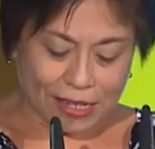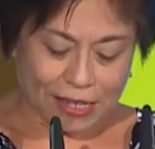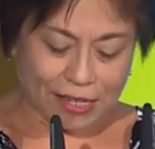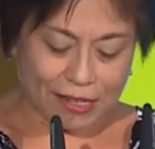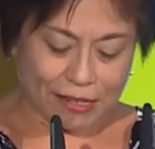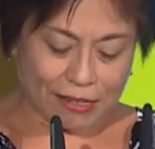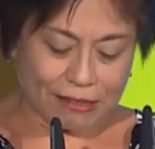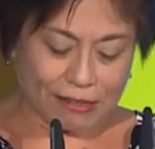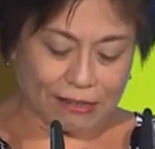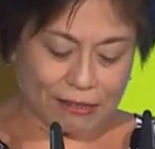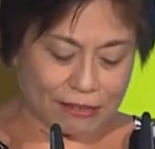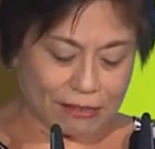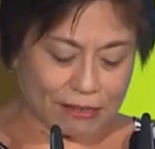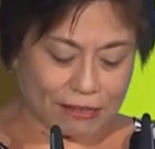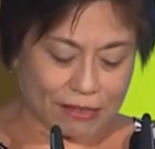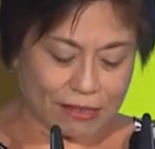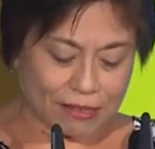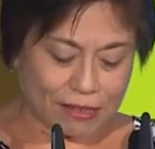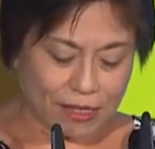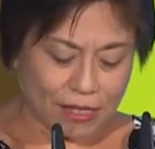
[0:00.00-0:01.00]

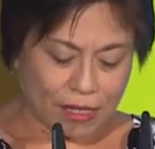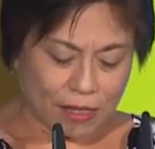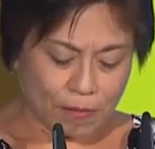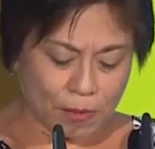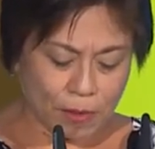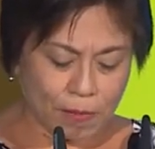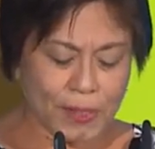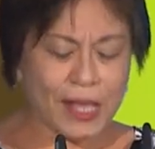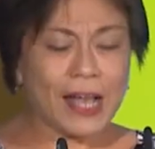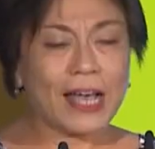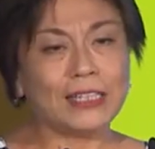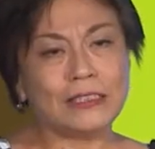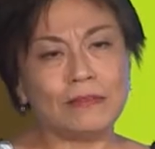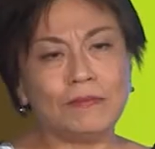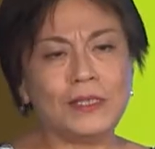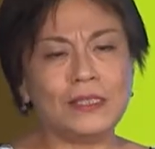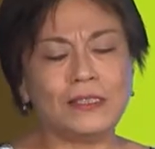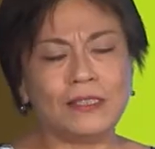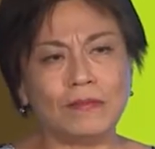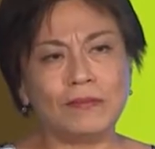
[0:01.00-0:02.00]
People ask
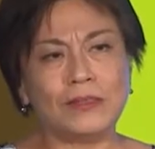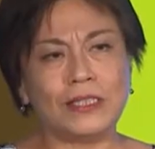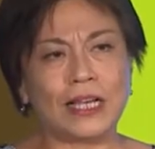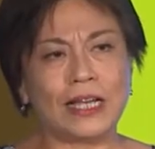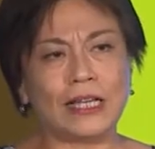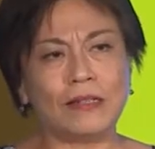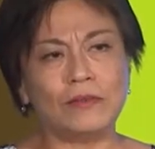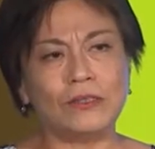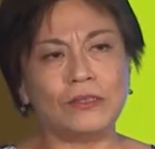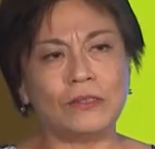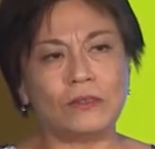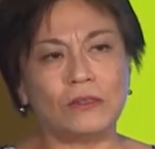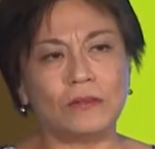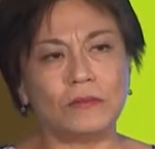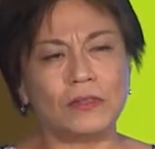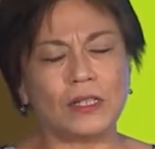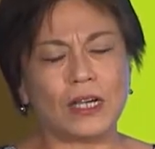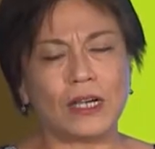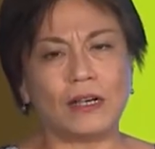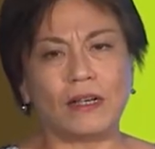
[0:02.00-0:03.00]
me sometimes,
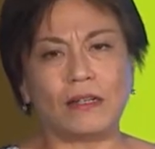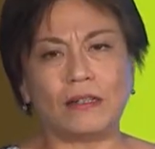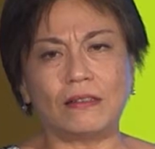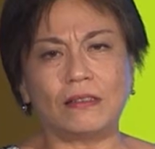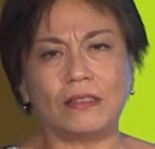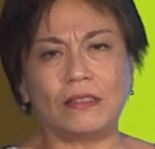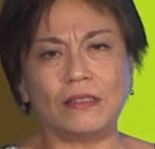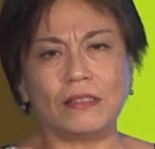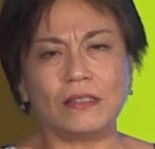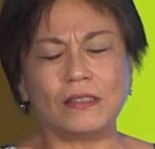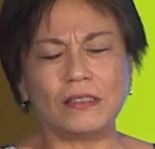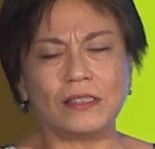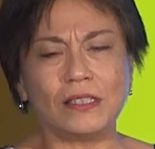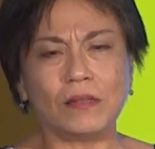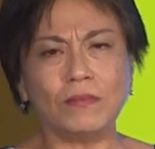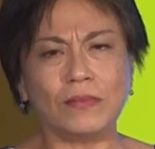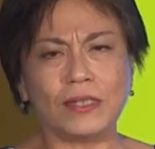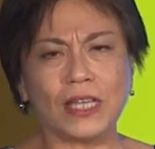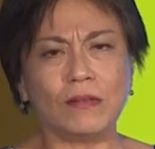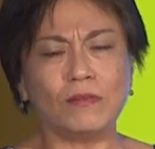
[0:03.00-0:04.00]

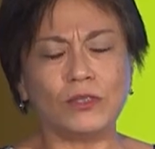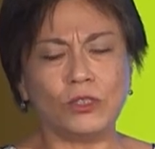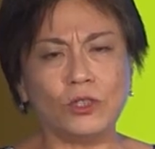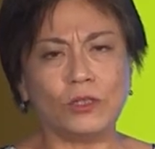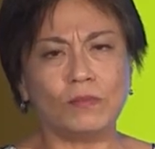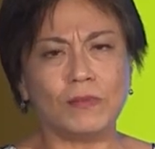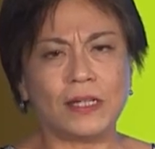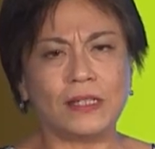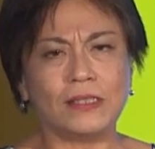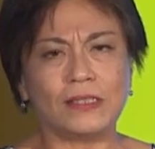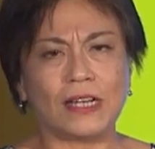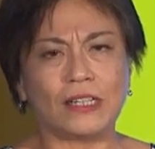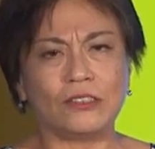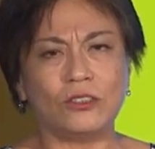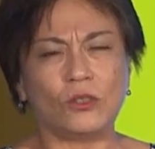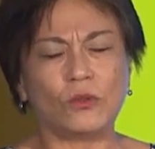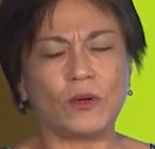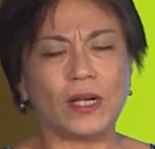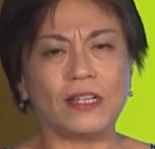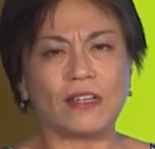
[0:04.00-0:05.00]
sometimes newsmakers ask
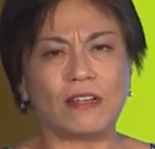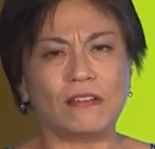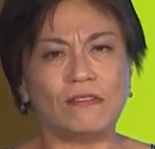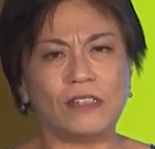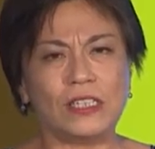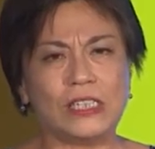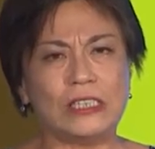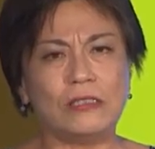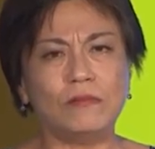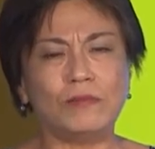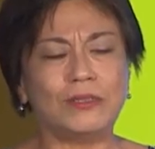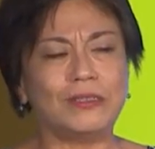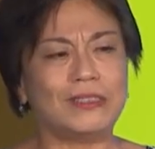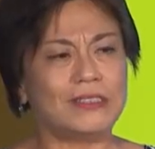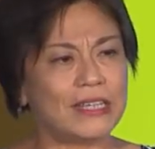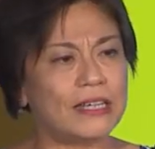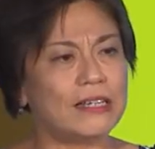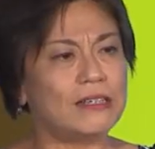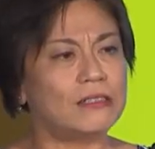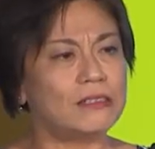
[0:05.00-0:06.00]
you quite unreasonable
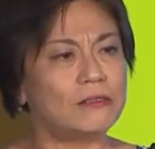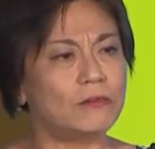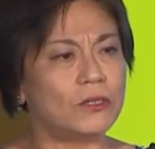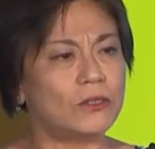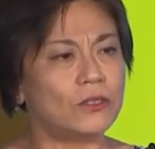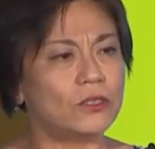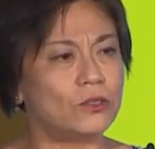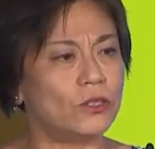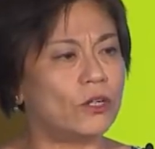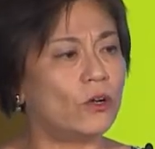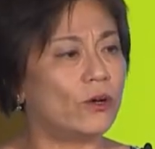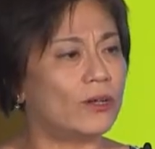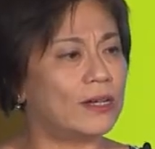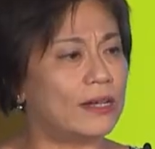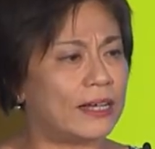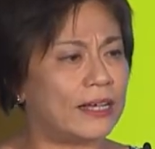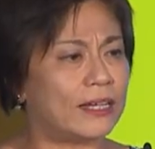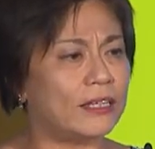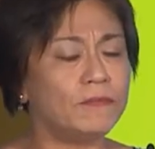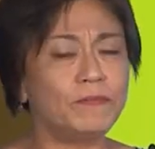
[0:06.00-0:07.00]
things because you're
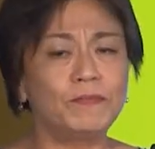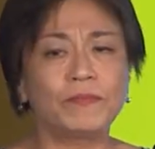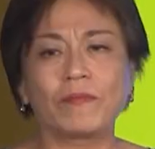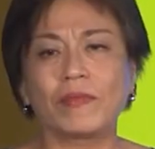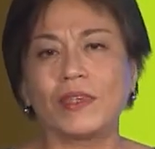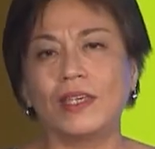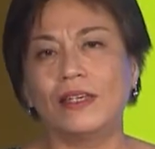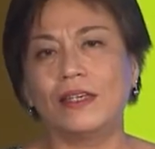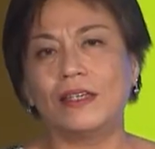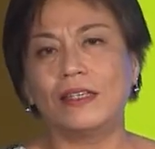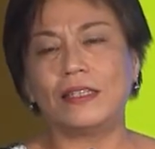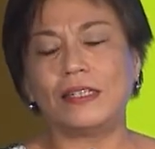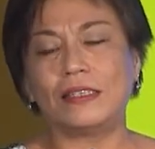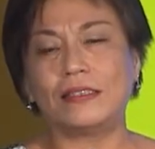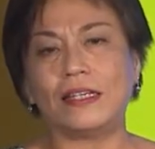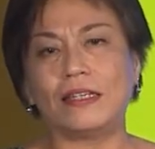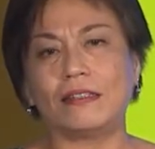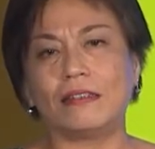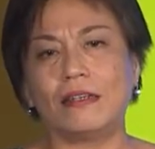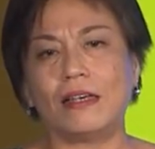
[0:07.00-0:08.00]
online. They
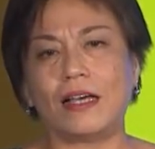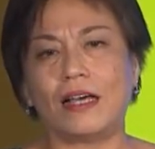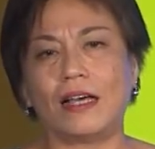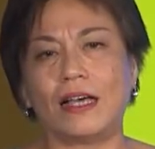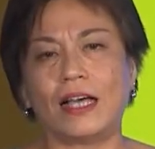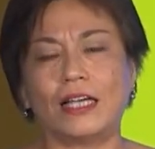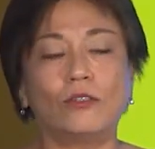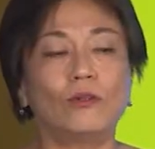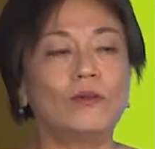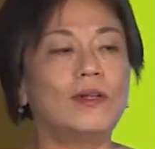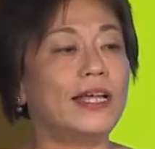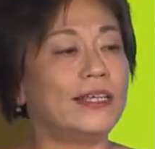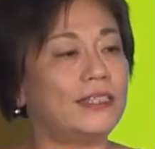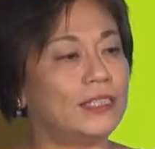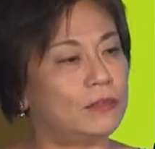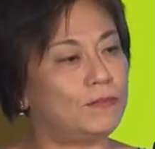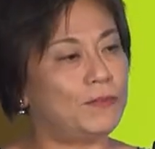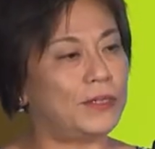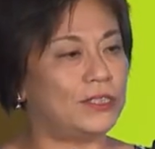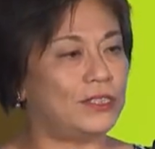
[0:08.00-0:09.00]
said, I don't like
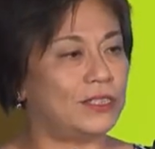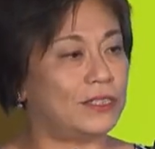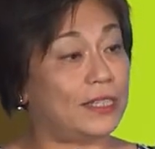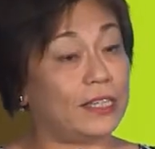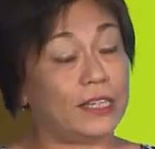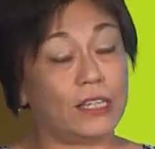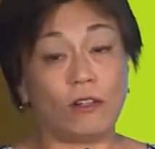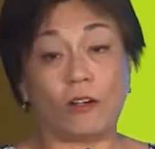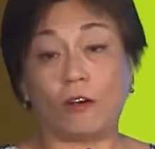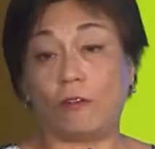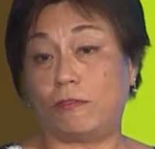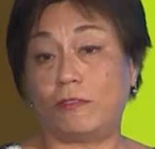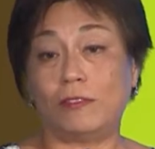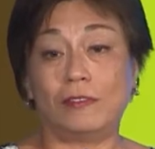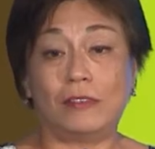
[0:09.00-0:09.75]
this picture, take it off.